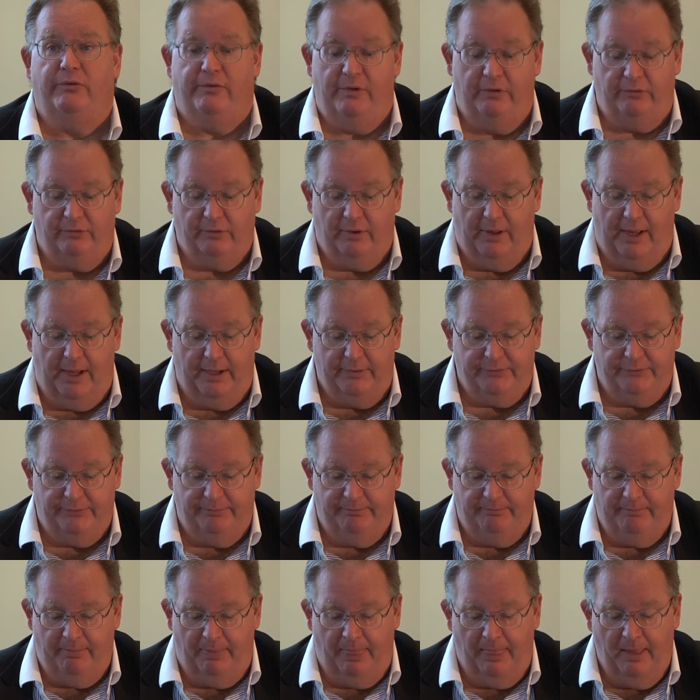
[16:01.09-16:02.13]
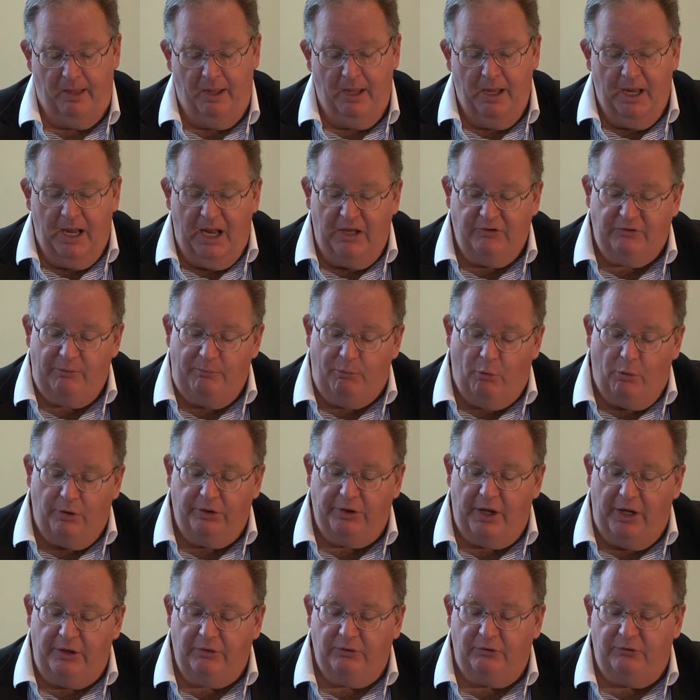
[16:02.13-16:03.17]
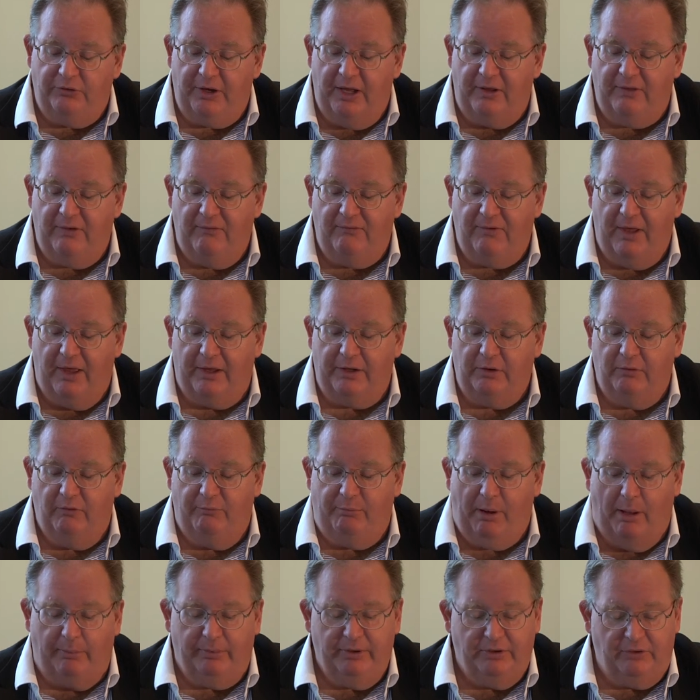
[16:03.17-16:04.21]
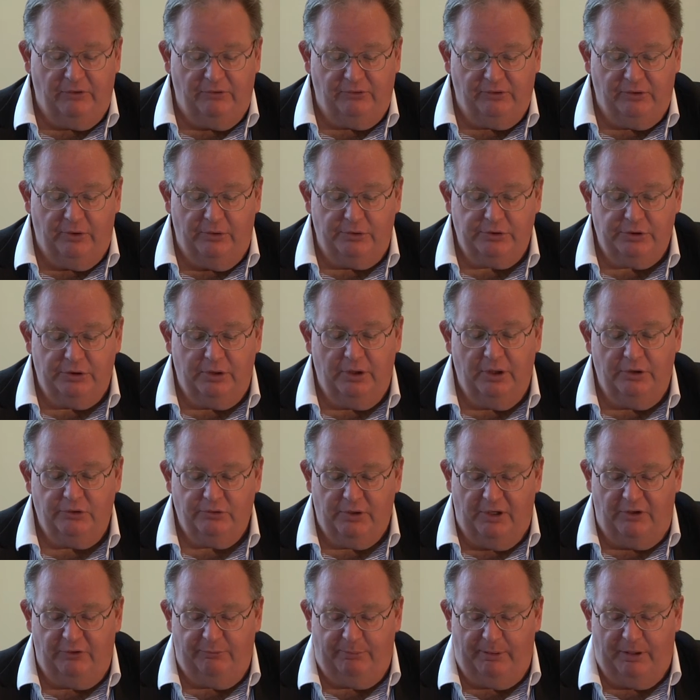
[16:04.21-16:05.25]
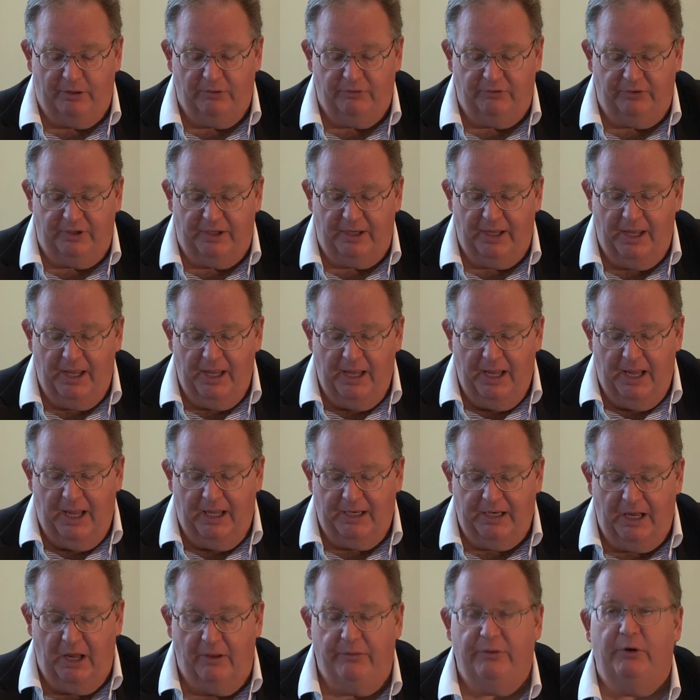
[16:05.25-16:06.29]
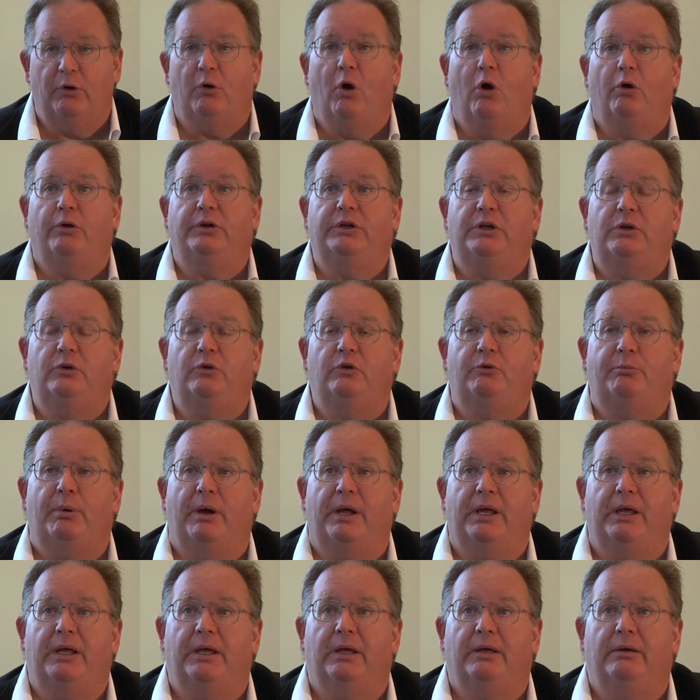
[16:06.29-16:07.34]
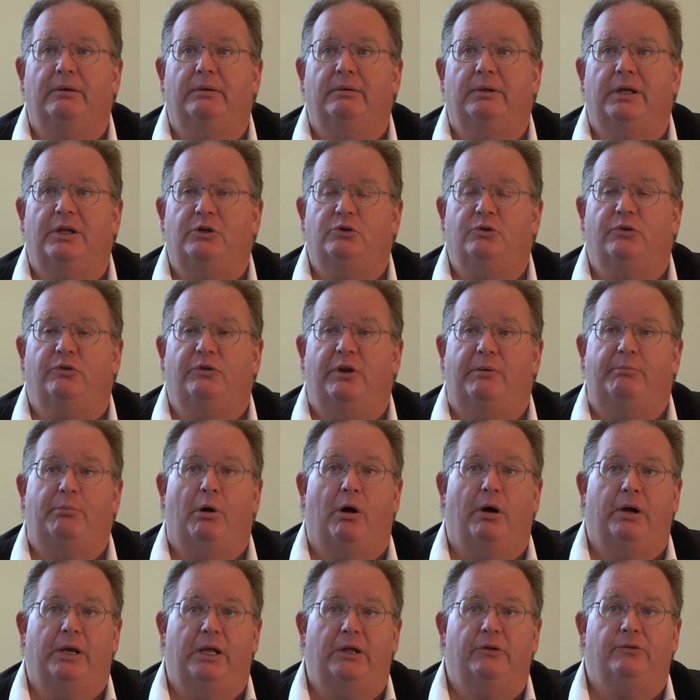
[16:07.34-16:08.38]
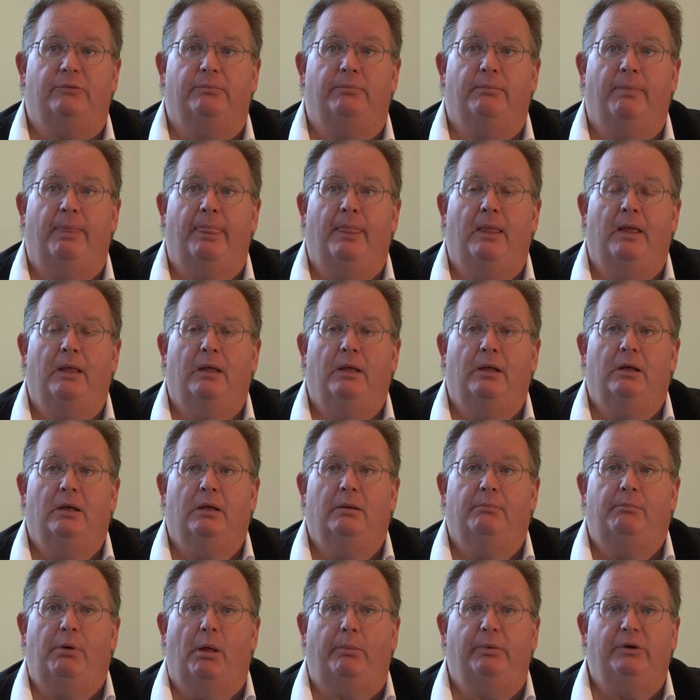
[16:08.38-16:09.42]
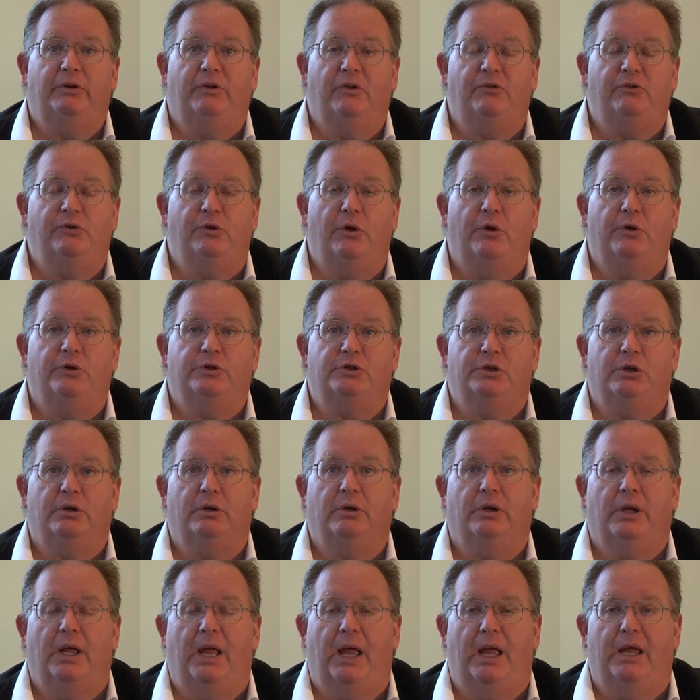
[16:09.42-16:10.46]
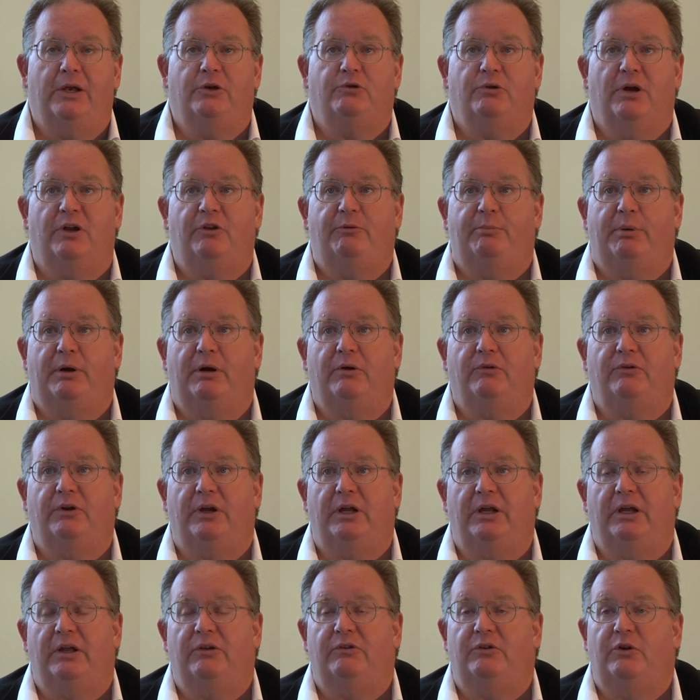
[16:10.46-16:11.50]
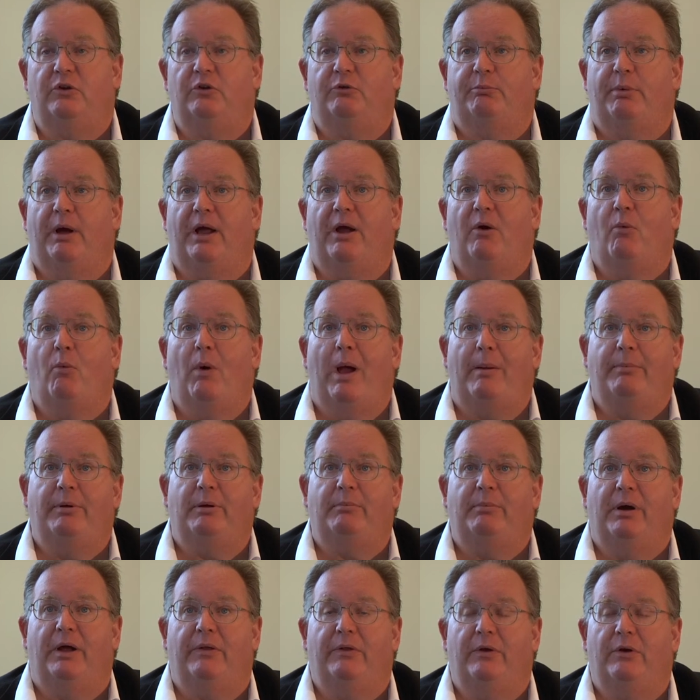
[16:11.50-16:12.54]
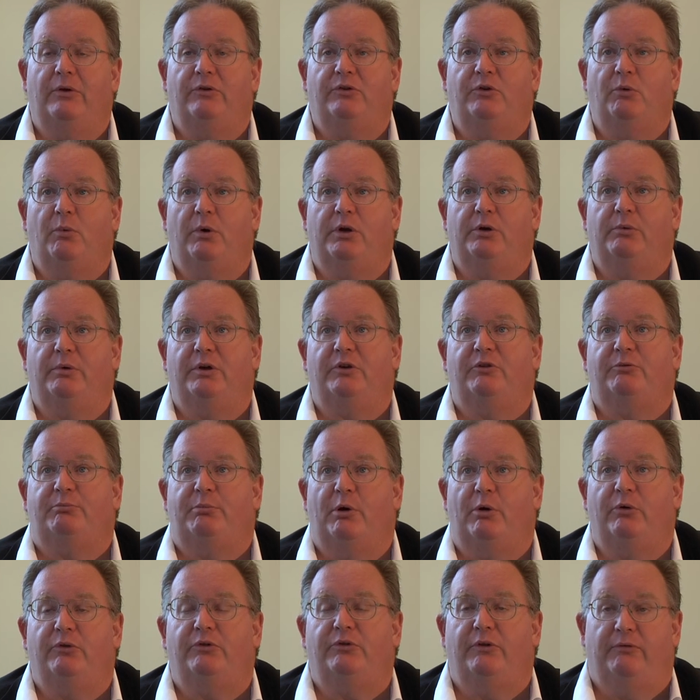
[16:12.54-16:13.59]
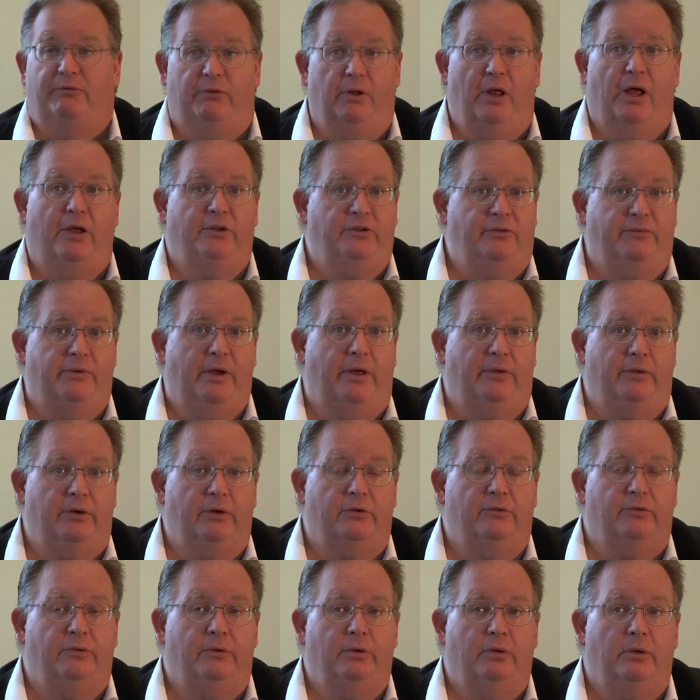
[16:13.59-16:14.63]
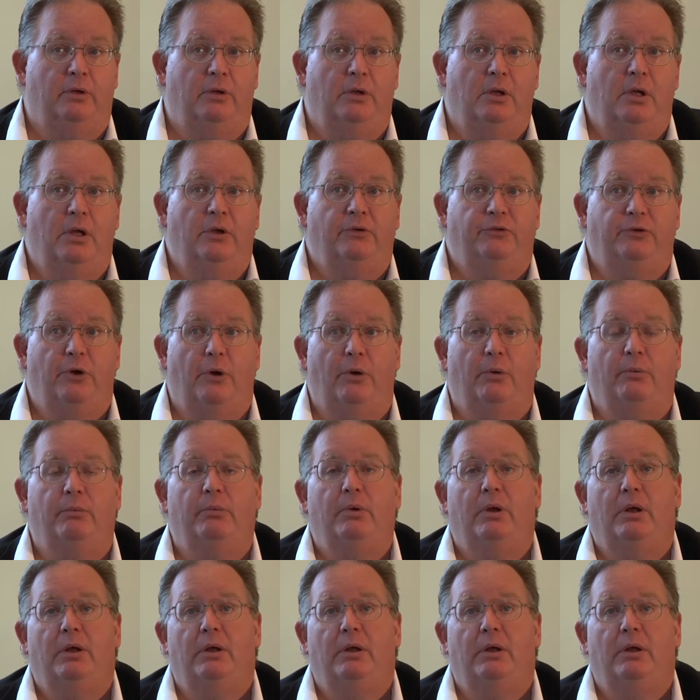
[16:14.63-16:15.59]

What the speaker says: of this class. It's important to understand the value of public disclosure, transparency, and how they're all used by interested parties. Public disclosure and transparency is used by a weapon by those who want to expose the flaws of others. So